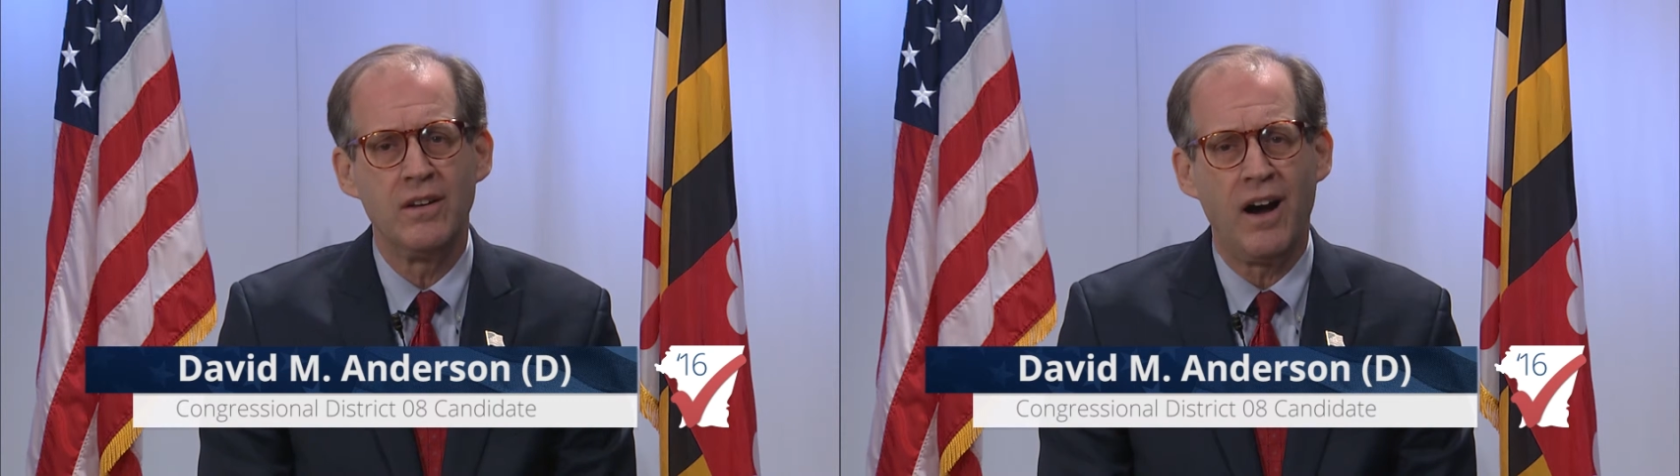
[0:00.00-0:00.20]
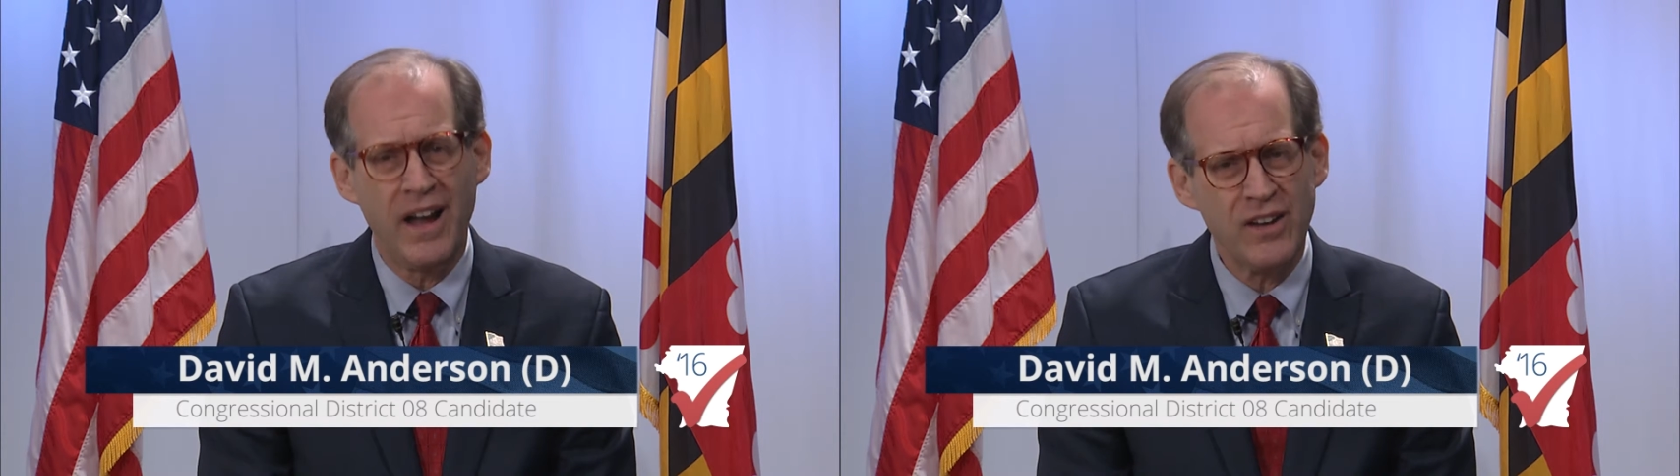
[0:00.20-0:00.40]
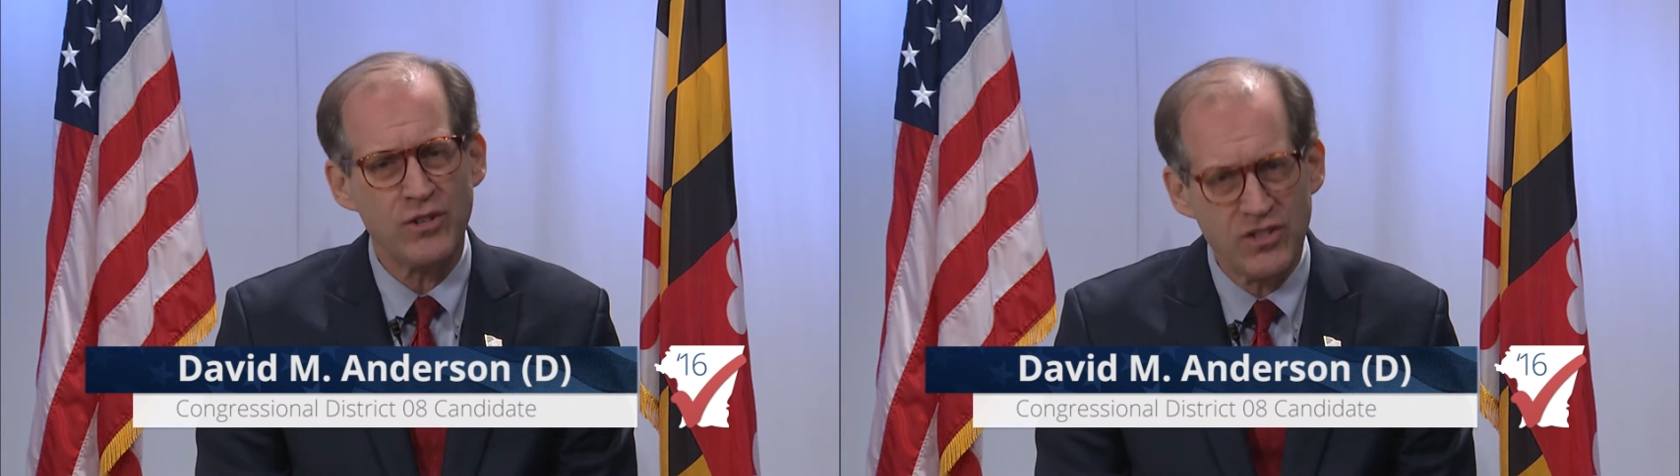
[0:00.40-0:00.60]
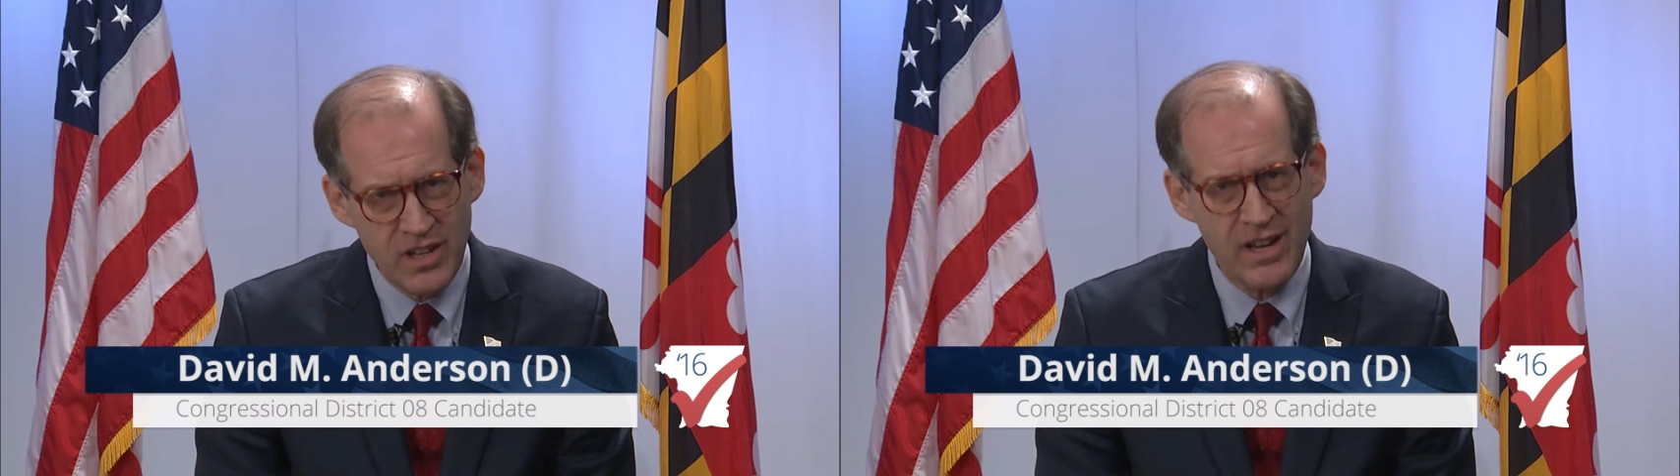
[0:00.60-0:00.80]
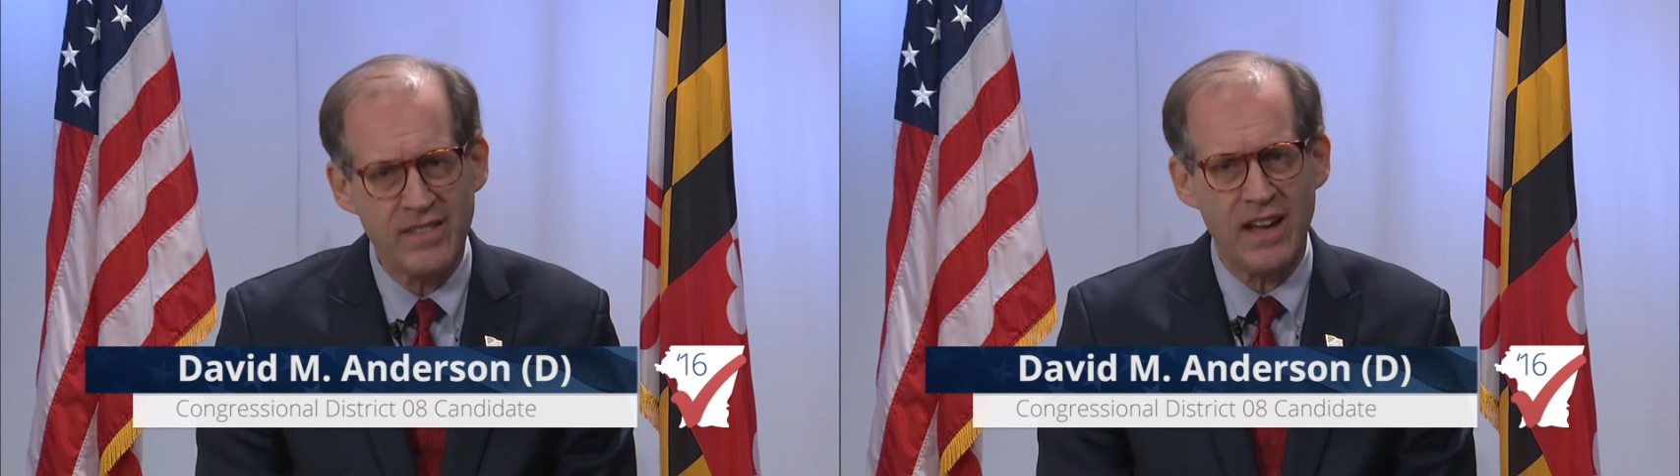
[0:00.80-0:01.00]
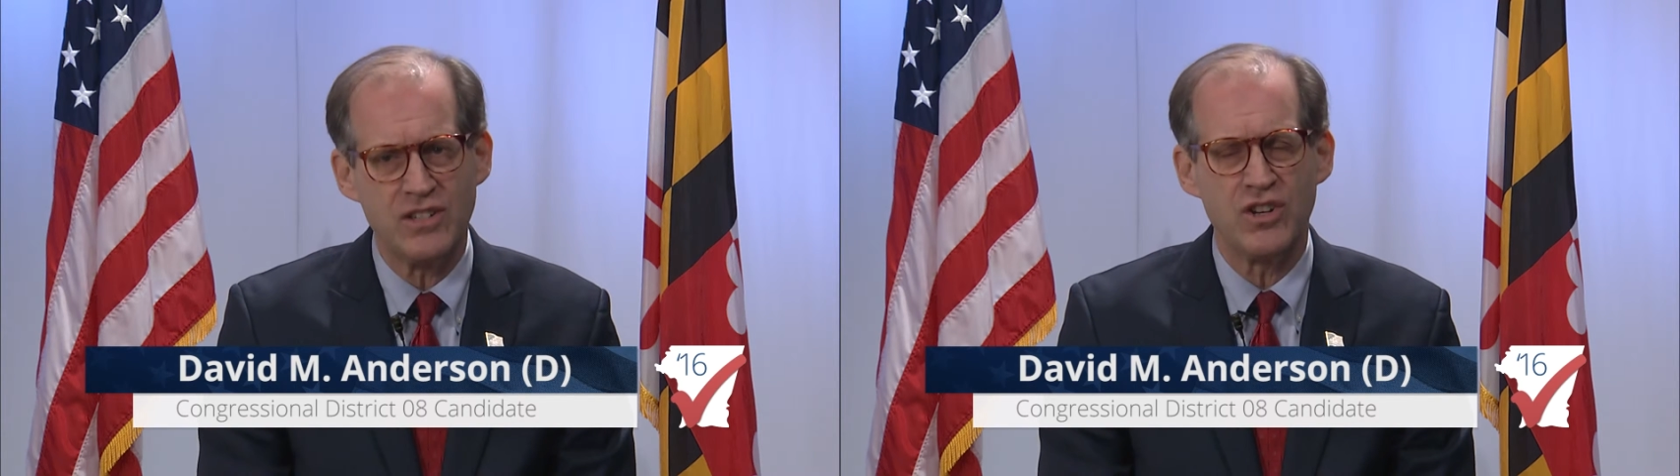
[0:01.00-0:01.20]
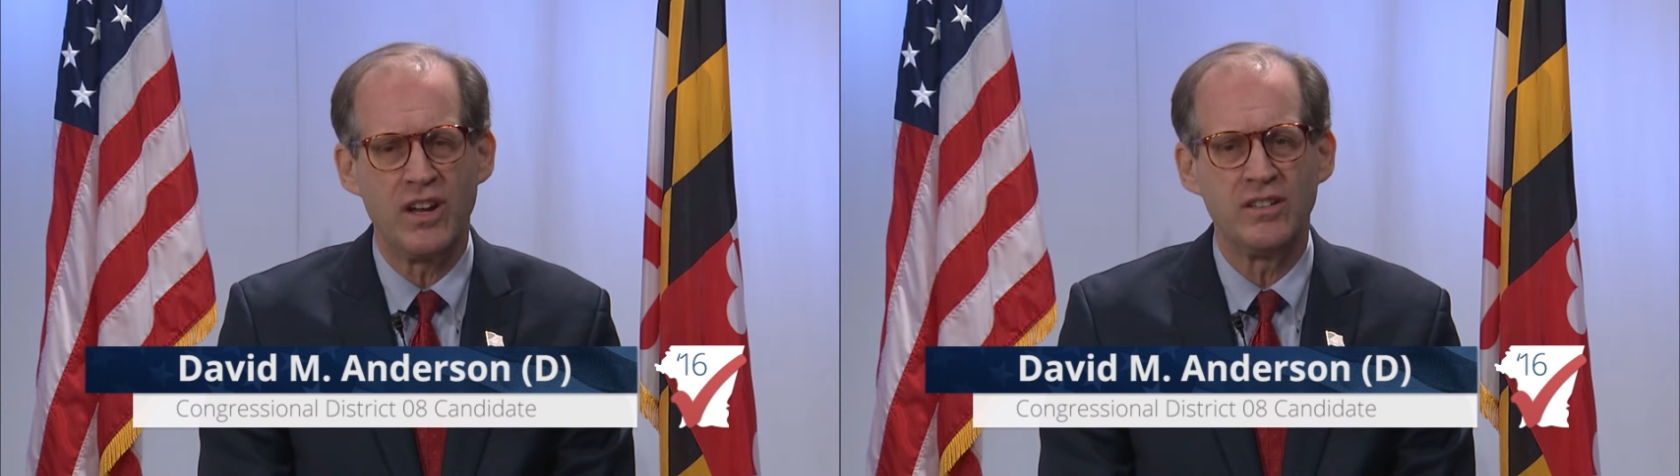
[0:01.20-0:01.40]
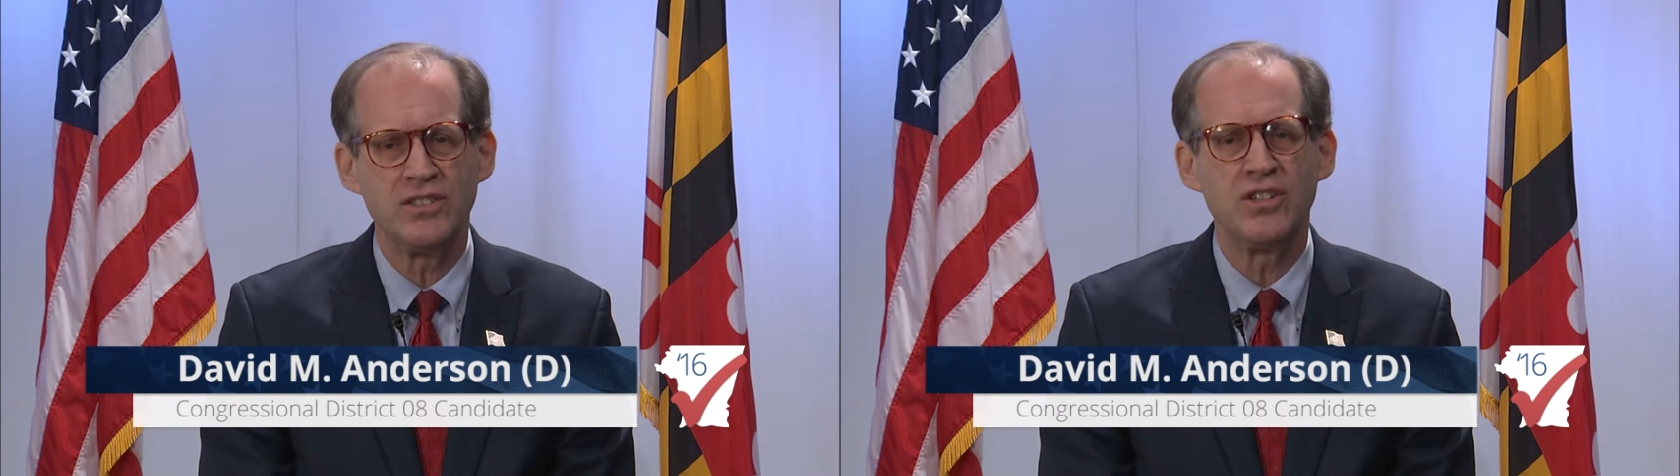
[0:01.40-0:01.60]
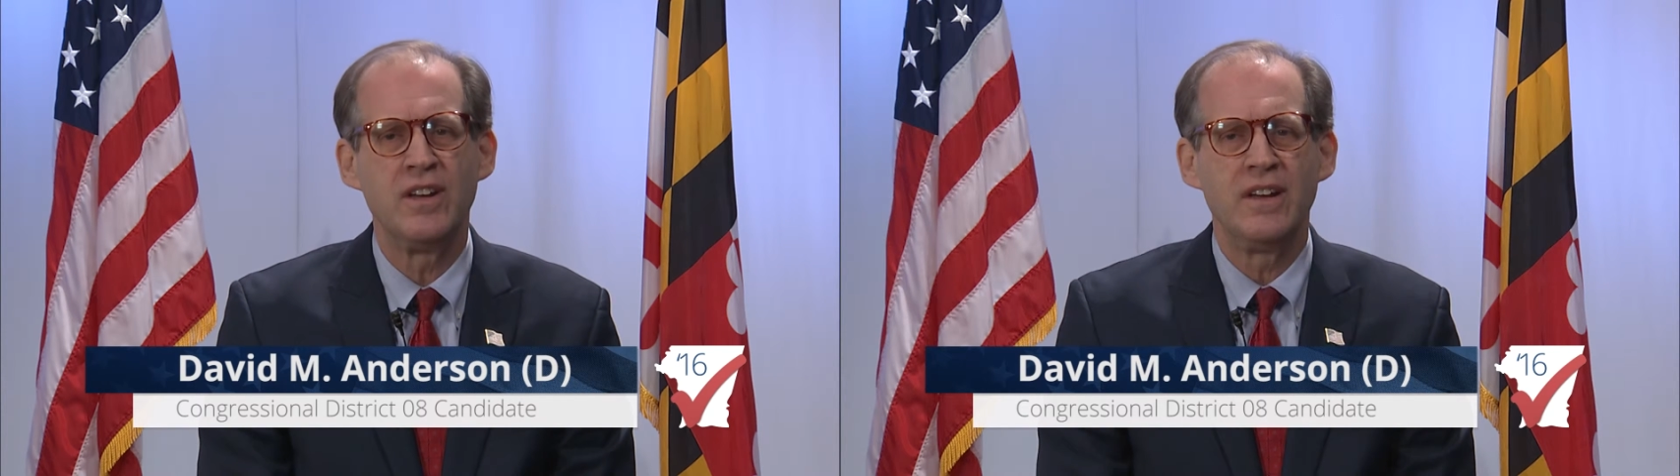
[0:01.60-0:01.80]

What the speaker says: I understand that challenge,